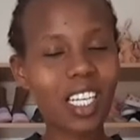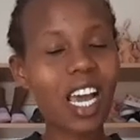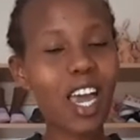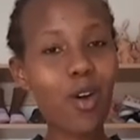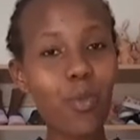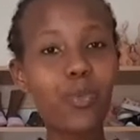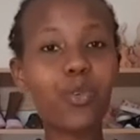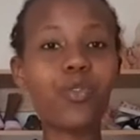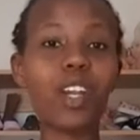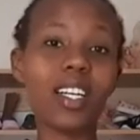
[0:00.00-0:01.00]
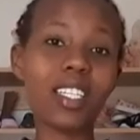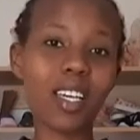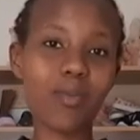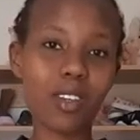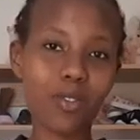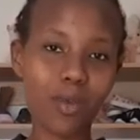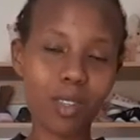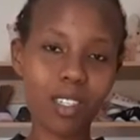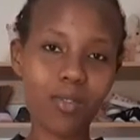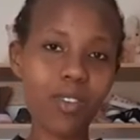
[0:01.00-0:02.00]
I hope you've learned something from
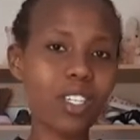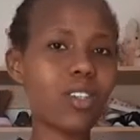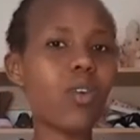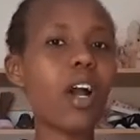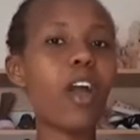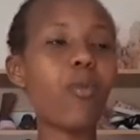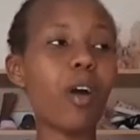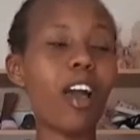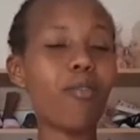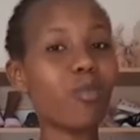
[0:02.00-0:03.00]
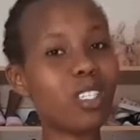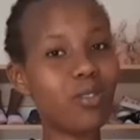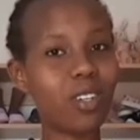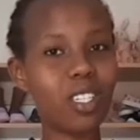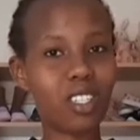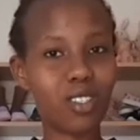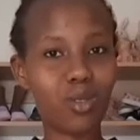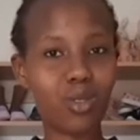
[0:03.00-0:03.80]
this video. I hope I have motivated you